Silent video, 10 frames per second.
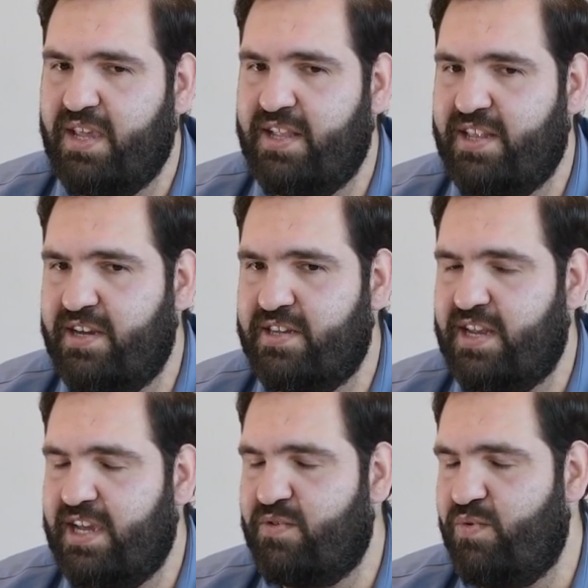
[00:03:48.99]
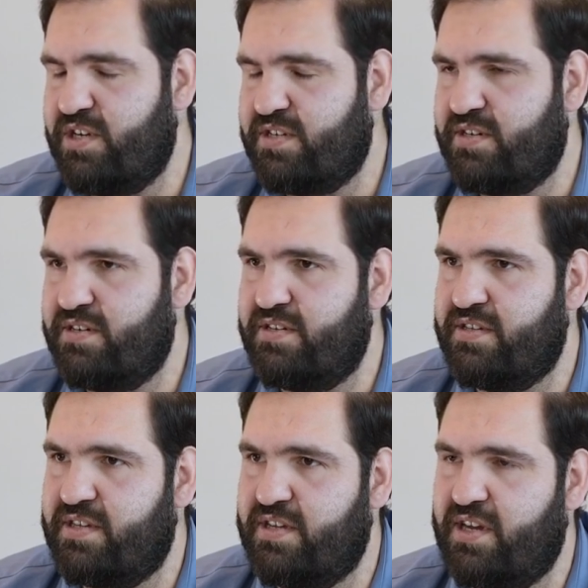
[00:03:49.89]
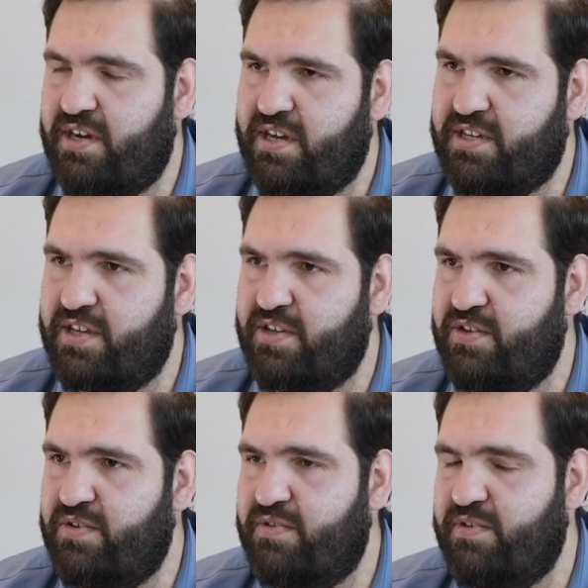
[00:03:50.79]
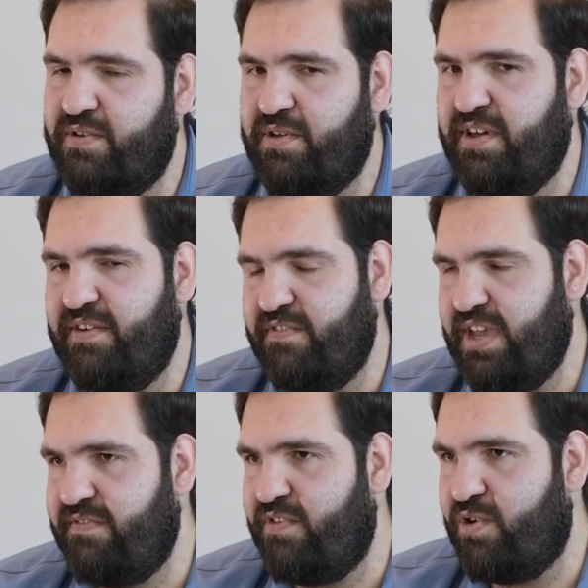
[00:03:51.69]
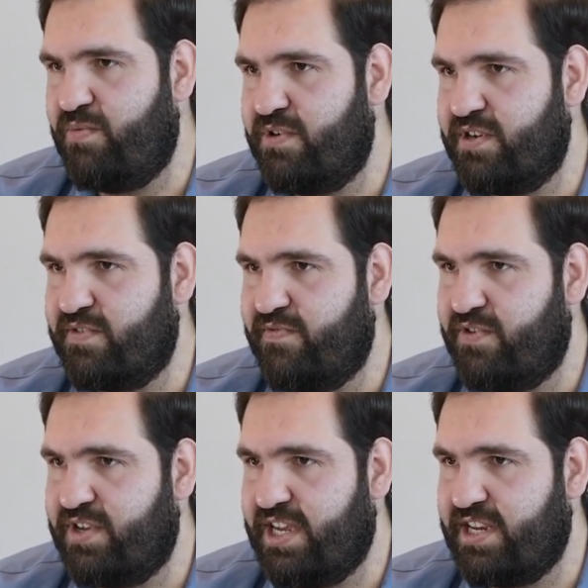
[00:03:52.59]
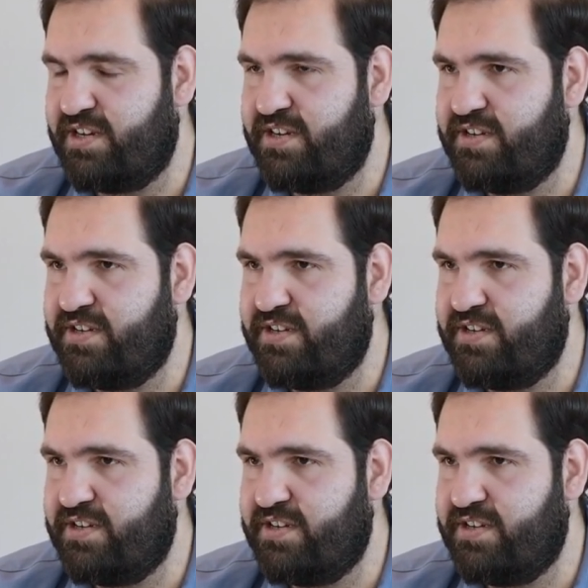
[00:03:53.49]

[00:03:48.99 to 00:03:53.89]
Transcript: There is like questions they are asking you, and we have homeworks for that.